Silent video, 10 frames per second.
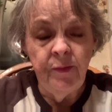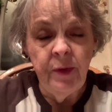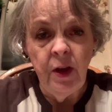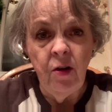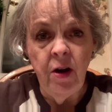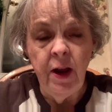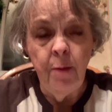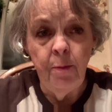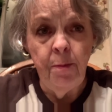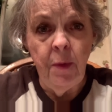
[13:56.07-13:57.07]
Here I
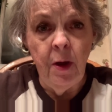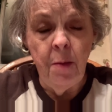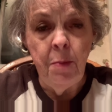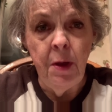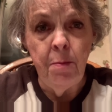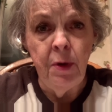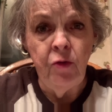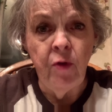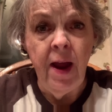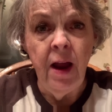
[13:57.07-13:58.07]
am, a bit
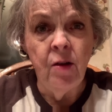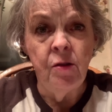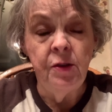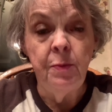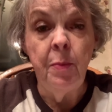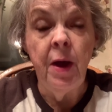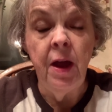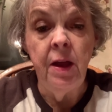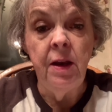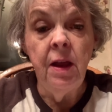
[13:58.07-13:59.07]
bedraggled,
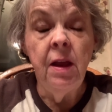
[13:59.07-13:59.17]
but